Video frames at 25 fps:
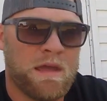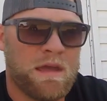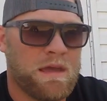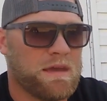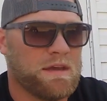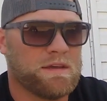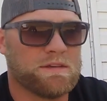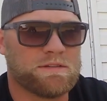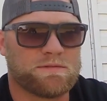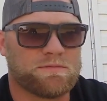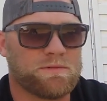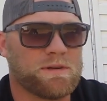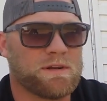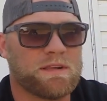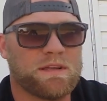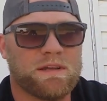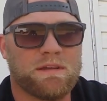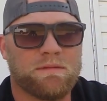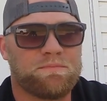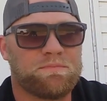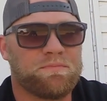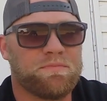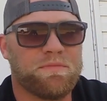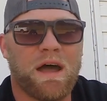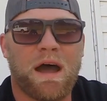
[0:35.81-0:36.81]
is
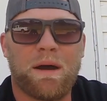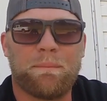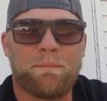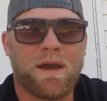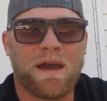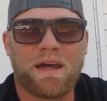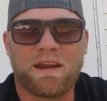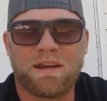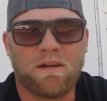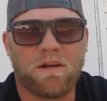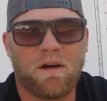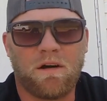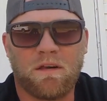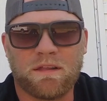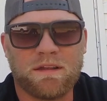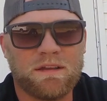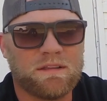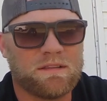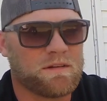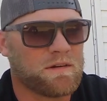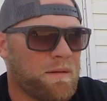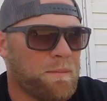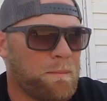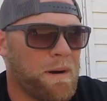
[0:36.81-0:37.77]
really not bad at all either.